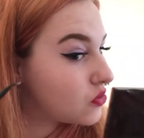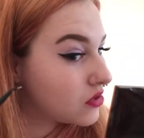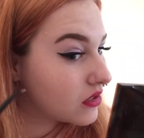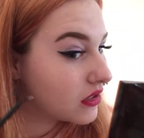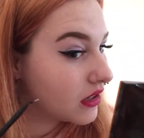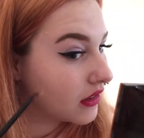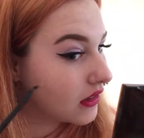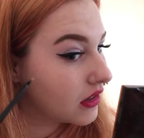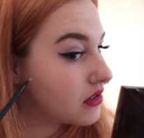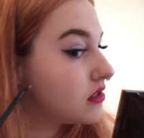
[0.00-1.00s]
just gonna take
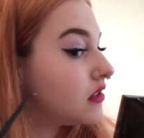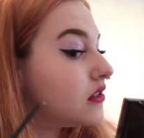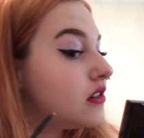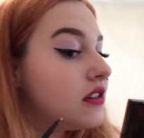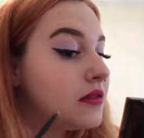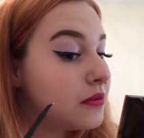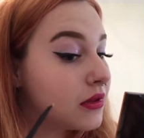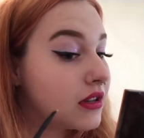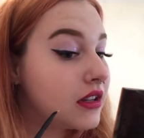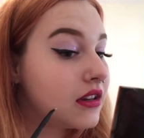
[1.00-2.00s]
the concealer and
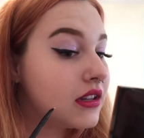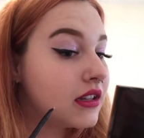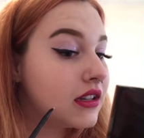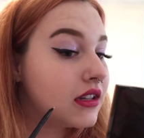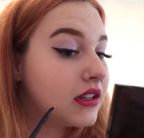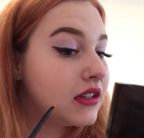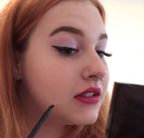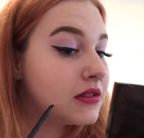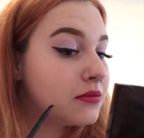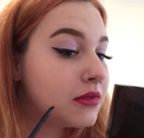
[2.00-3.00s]
put it on any
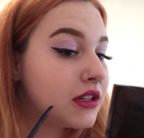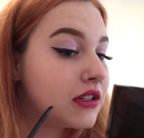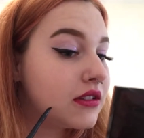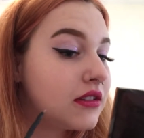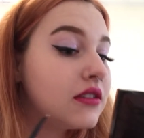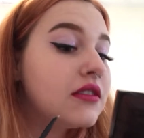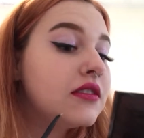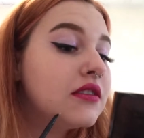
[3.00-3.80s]
spots.